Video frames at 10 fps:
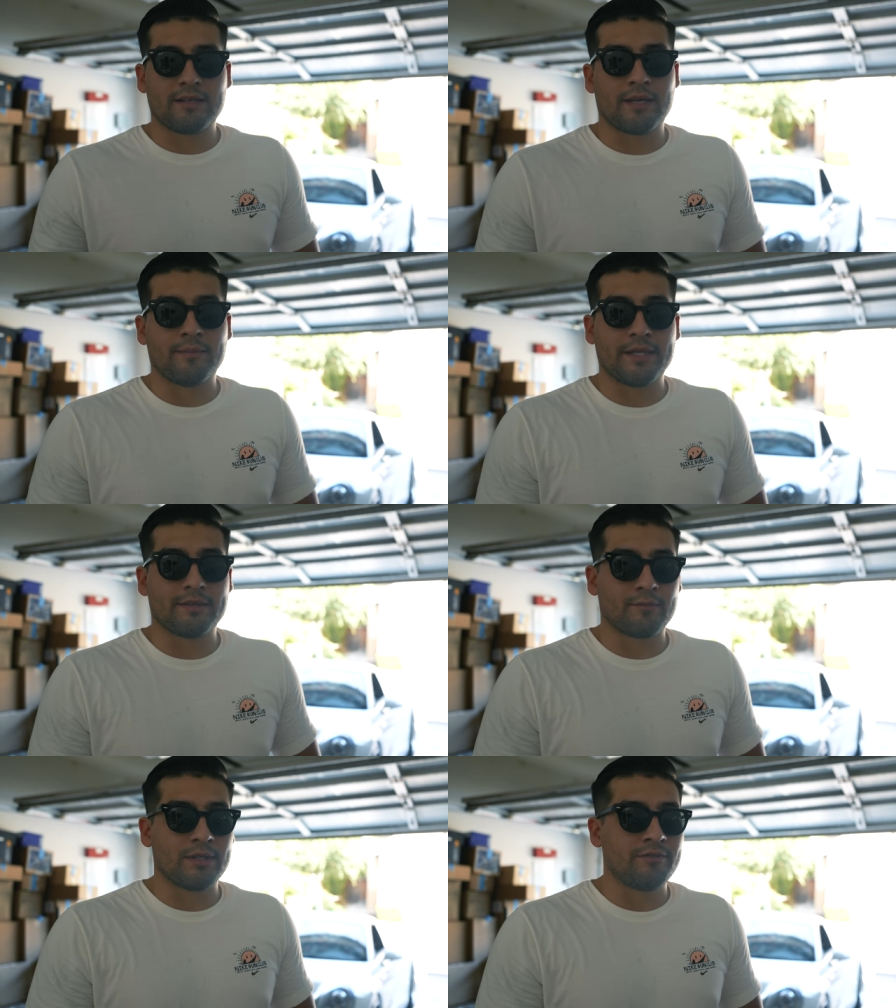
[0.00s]
I
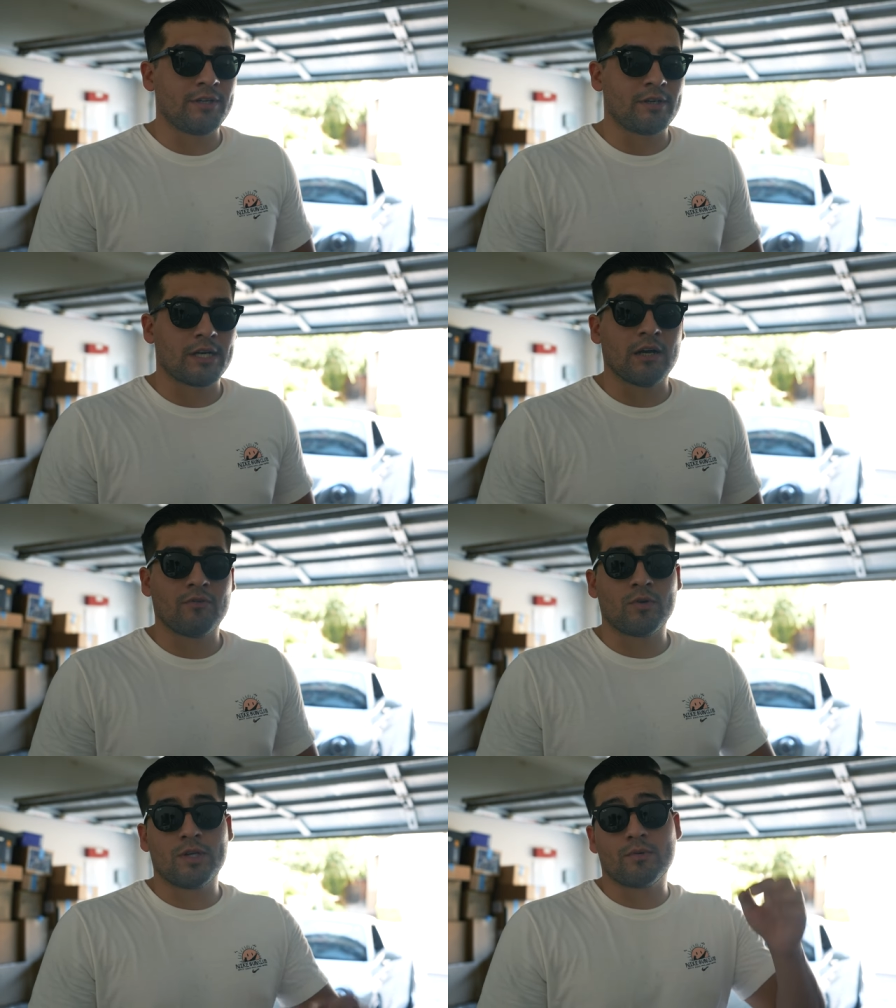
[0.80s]
mean, we live here in
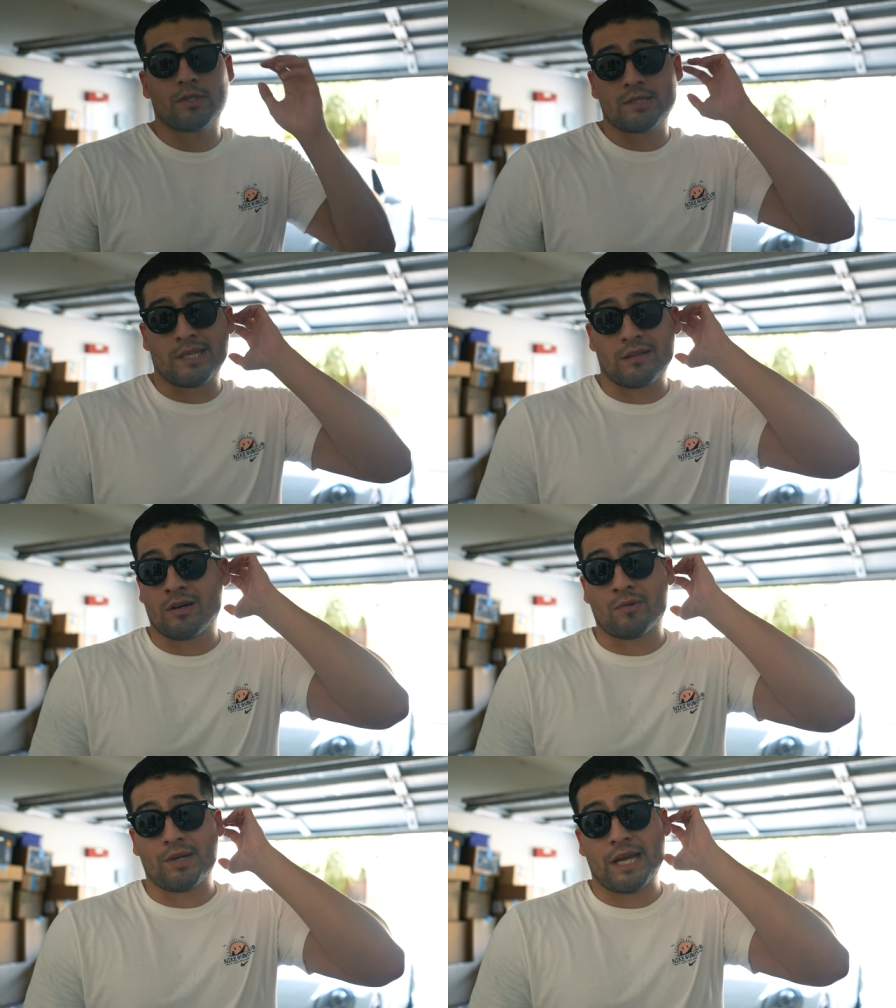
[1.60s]
California where it's state
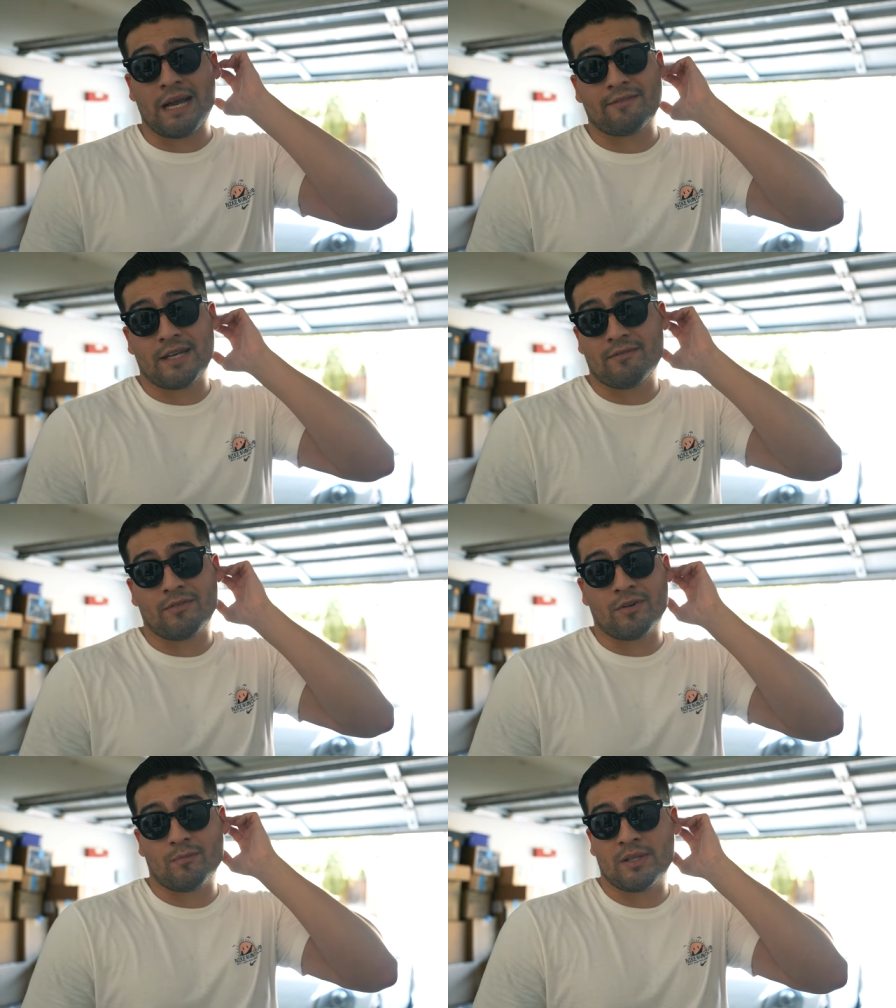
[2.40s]
law where you have to have a
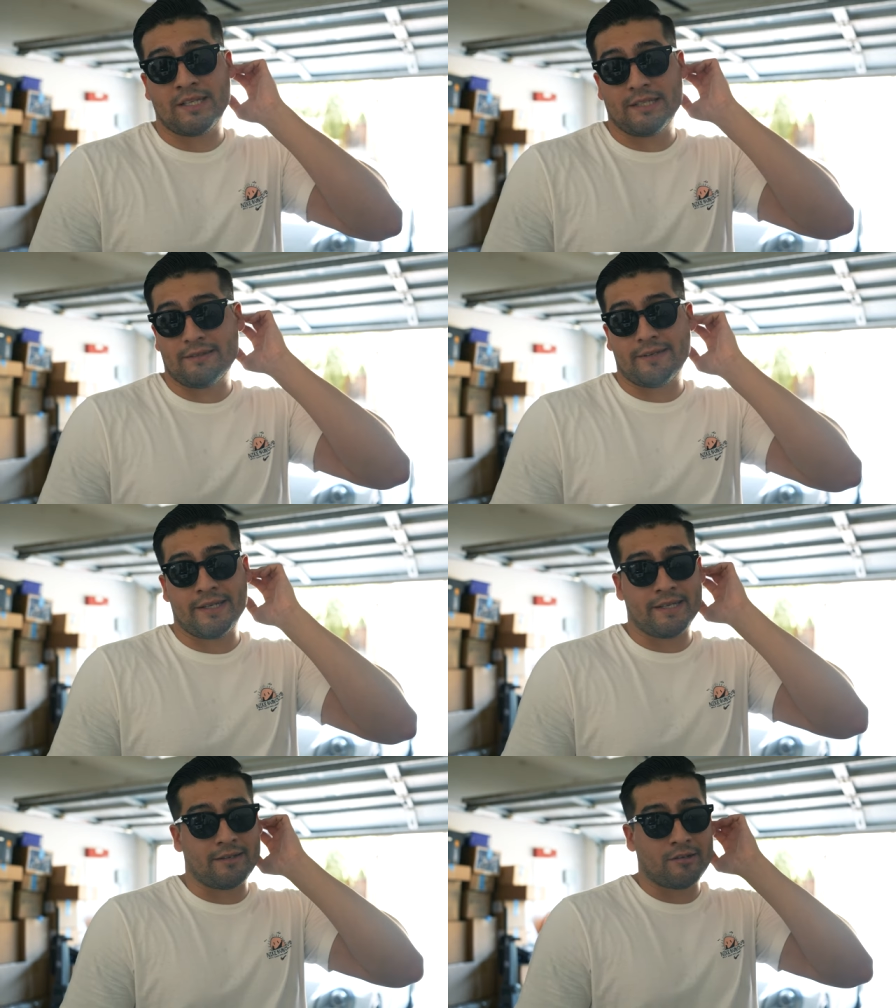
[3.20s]
front plate,
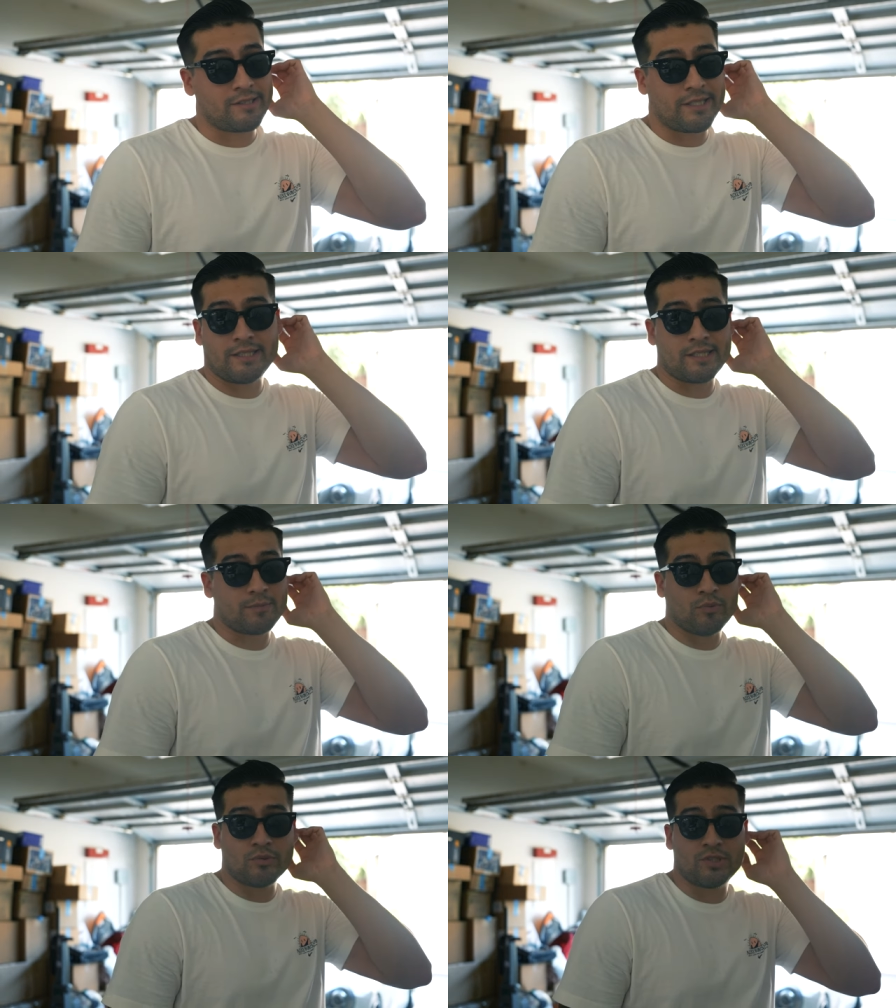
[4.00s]
and honestly I think it's
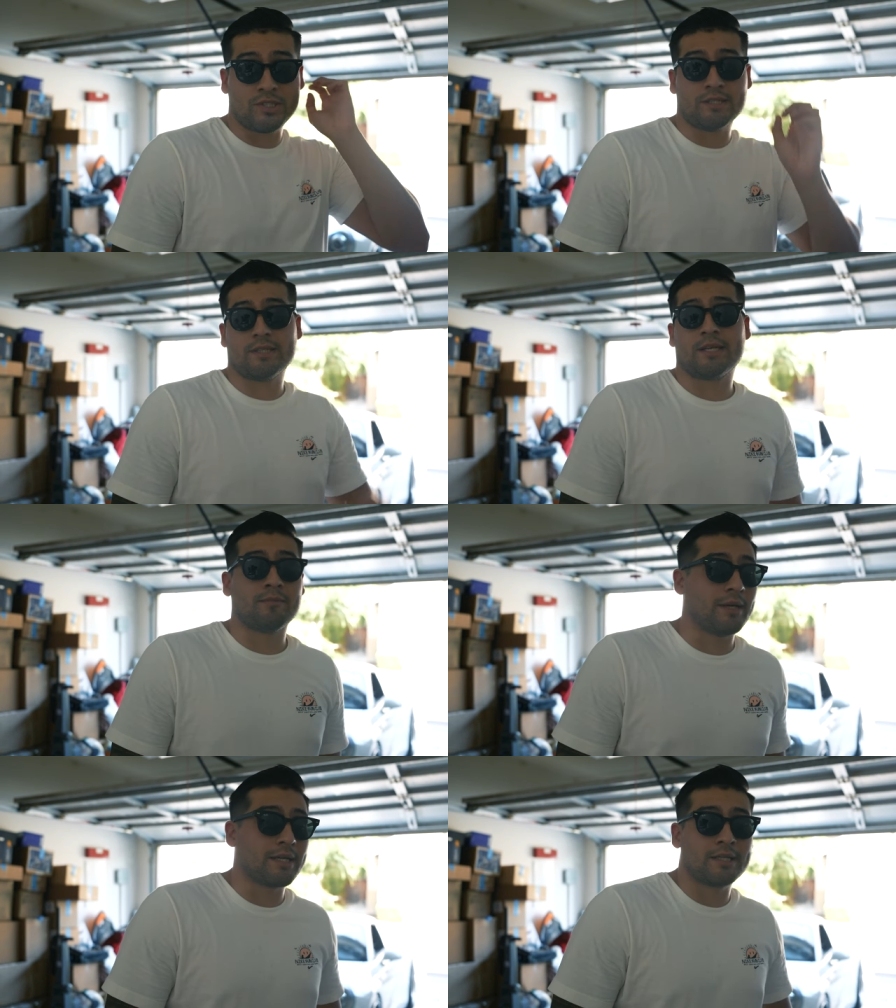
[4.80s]
bullshit, and I'm
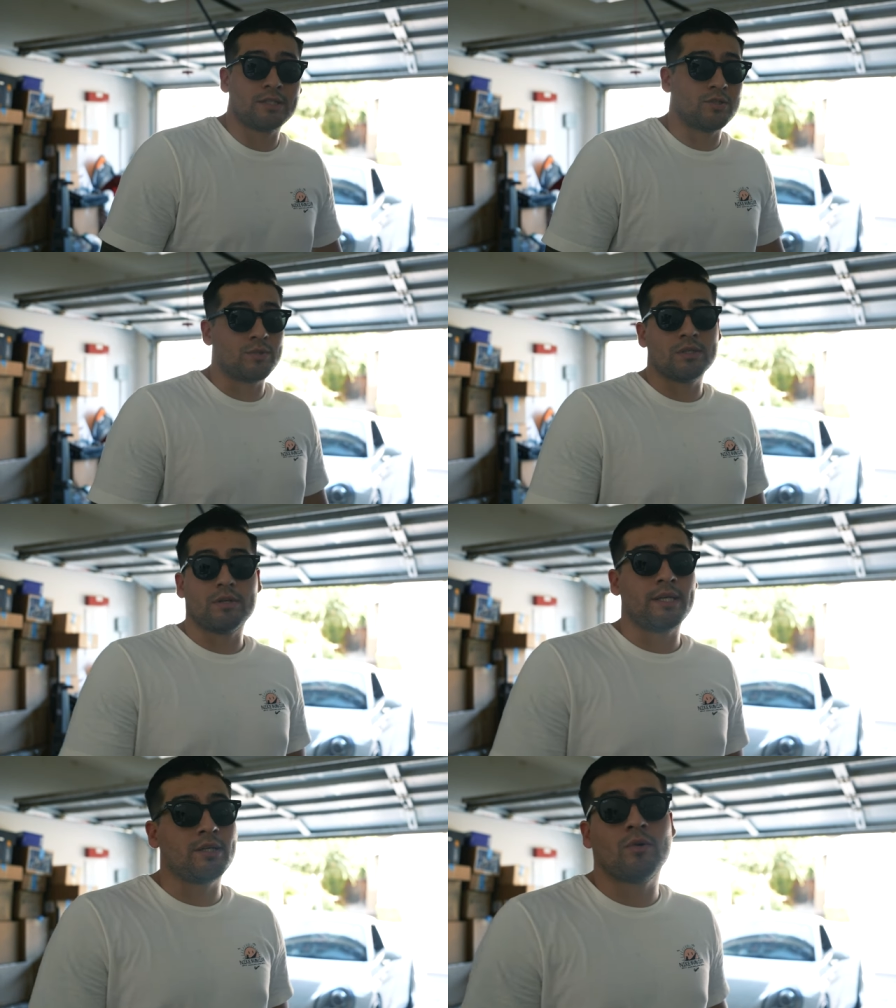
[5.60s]
not going to drill
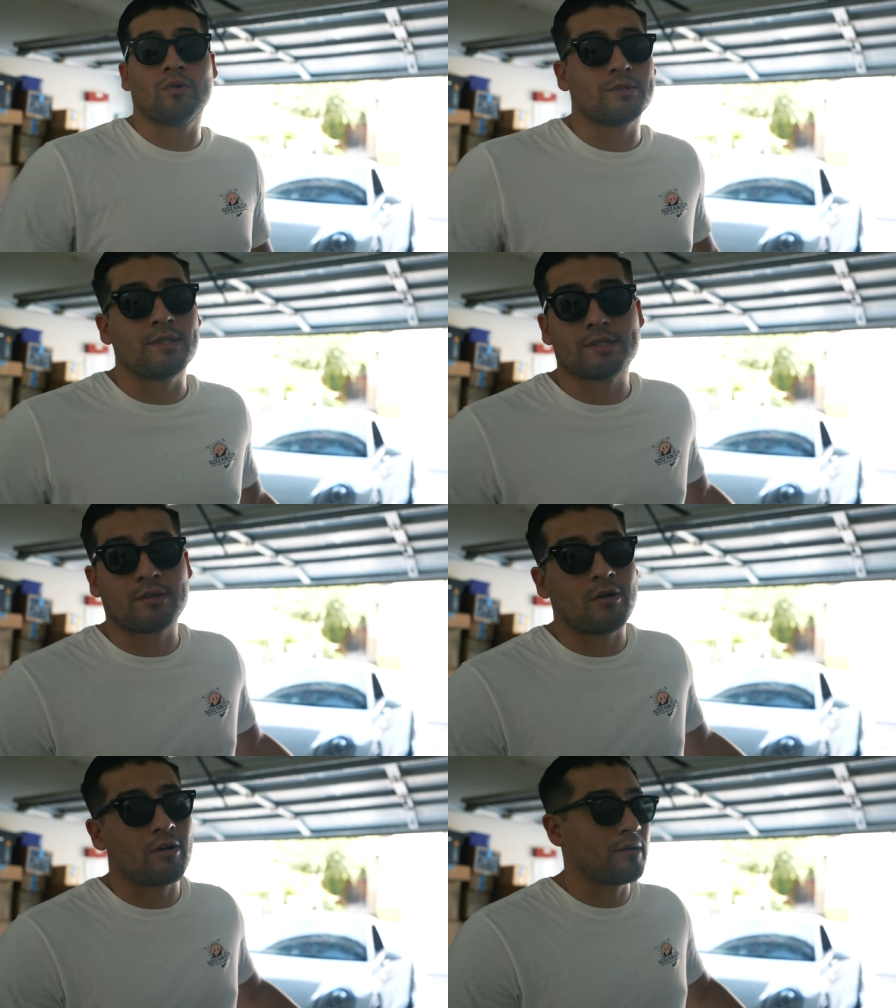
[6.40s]
any holes in this
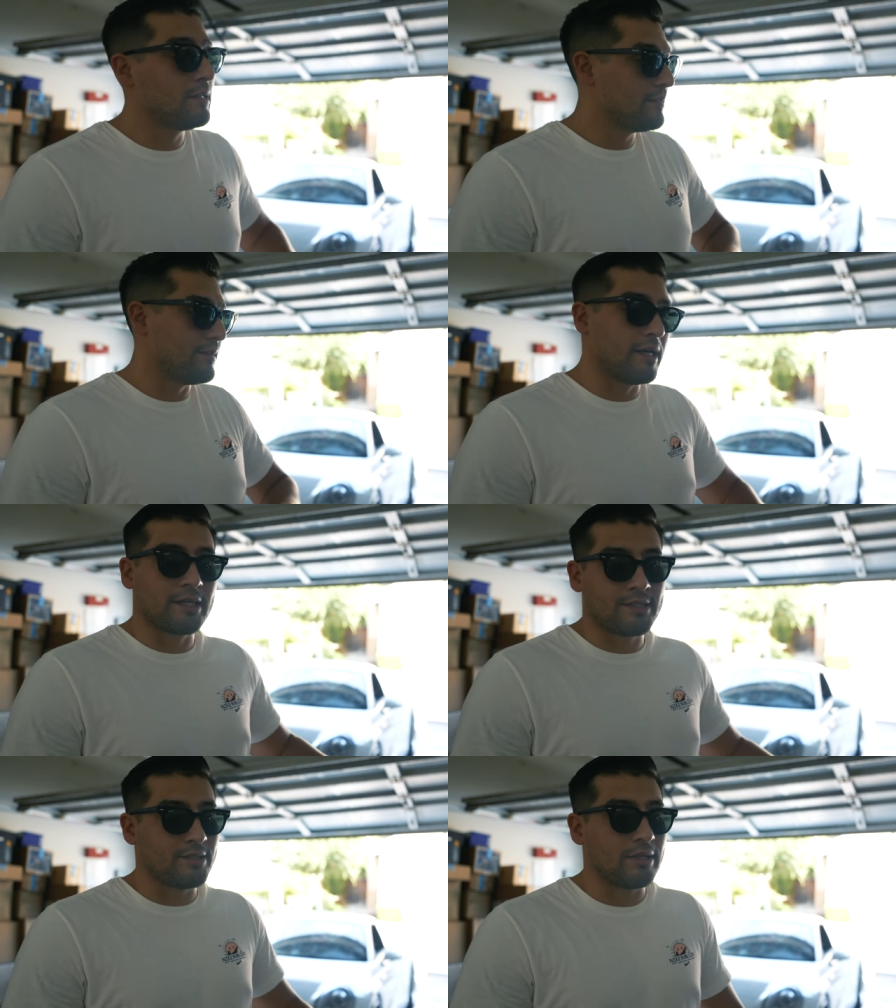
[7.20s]
car. I'm not
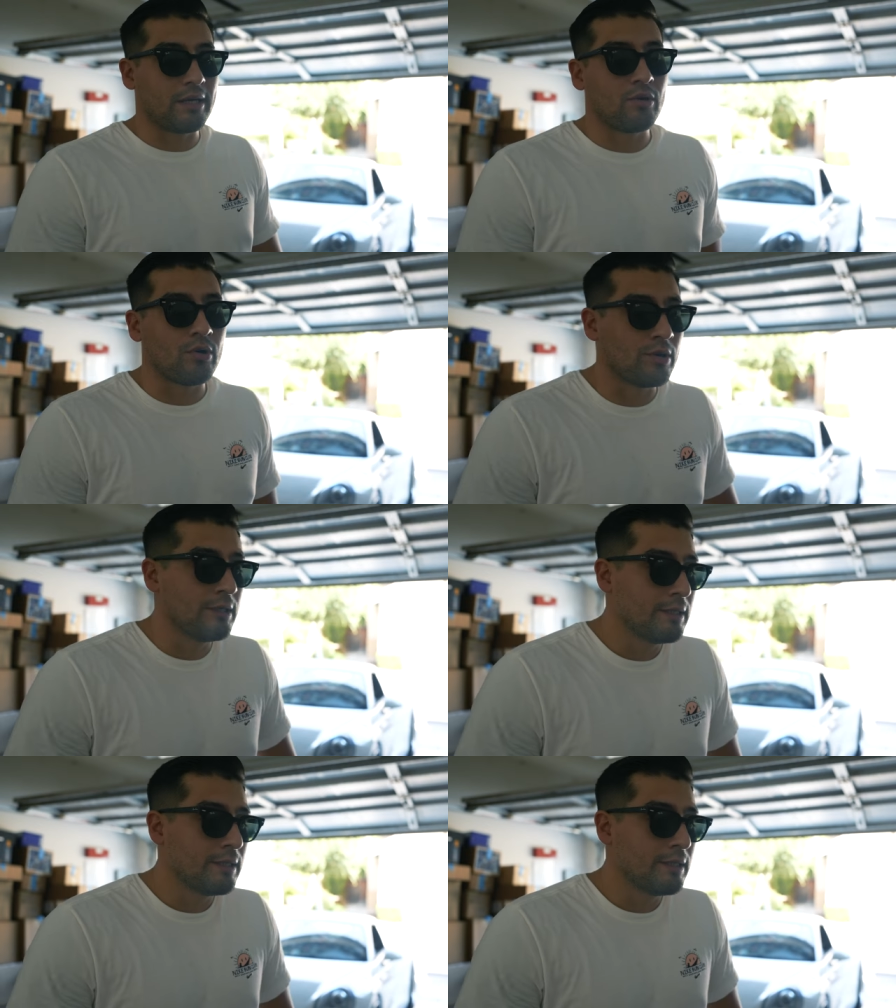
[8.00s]
going to do that at all.